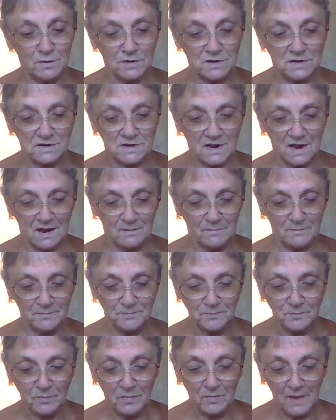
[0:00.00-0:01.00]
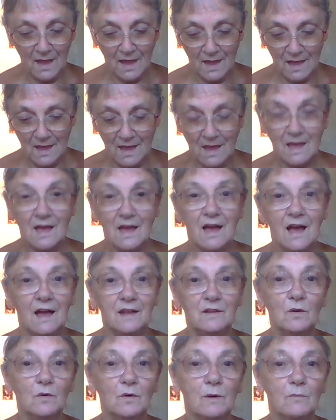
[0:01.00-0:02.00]
But
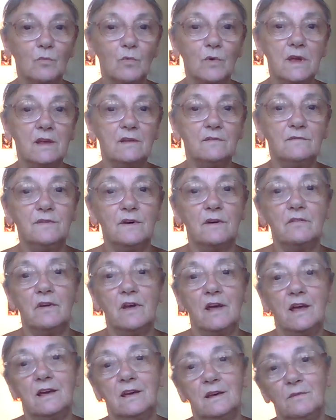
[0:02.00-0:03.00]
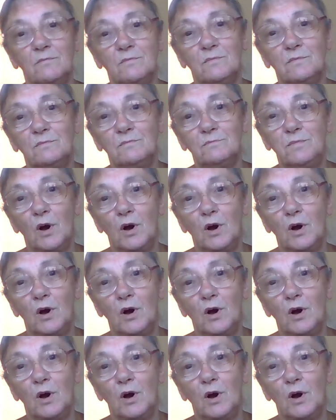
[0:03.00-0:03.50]
I know I'm waiting for a